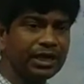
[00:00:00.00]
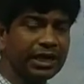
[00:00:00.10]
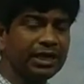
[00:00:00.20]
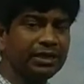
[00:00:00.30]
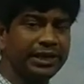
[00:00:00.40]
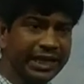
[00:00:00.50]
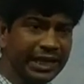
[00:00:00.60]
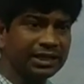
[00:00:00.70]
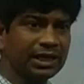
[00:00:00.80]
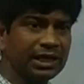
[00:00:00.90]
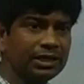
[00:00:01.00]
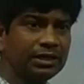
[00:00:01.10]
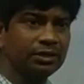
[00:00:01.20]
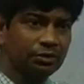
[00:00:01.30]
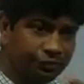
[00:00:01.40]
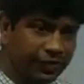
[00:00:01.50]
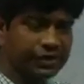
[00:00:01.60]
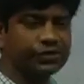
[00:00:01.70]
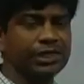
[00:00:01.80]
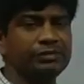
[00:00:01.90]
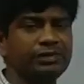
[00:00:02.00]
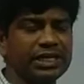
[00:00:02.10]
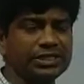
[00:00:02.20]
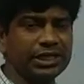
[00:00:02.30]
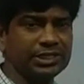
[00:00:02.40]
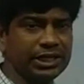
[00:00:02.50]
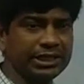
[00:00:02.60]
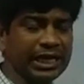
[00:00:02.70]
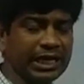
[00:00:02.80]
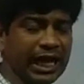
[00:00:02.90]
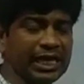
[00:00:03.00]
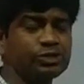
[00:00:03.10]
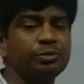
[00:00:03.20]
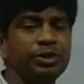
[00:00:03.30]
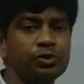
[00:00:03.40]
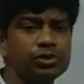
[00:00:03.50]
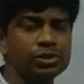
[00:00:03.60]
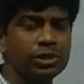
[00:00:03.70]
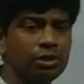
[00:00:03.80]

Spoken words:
in laying the fixed infrastructure that has to be used